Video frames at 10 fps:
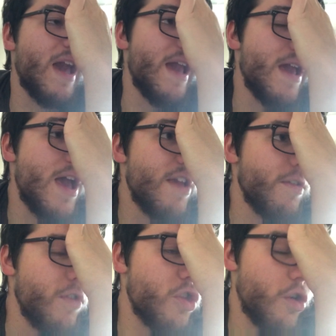So
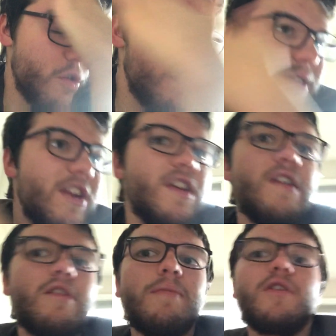if you search up DVD
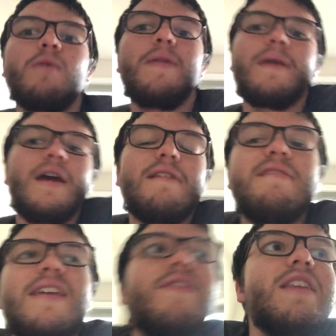Decryptor, you want
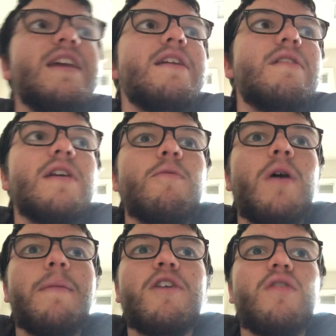
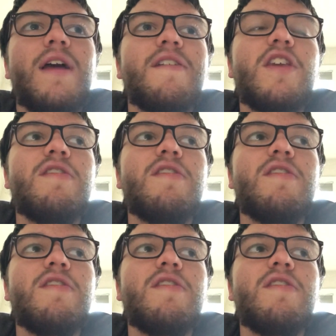to make sure it has a